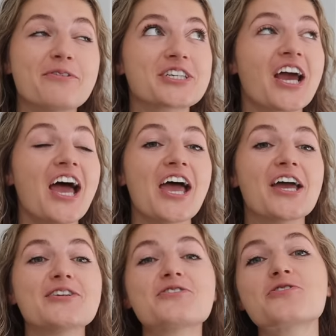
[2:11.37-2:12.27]
which
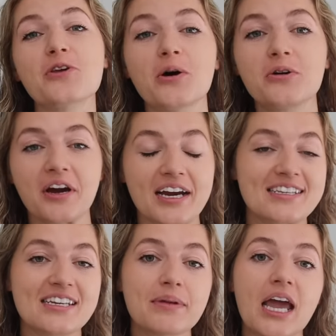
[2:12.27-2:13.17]
is so
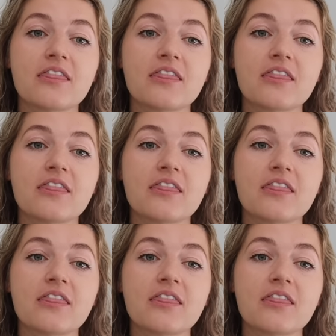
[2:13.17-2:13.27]
crazy to me.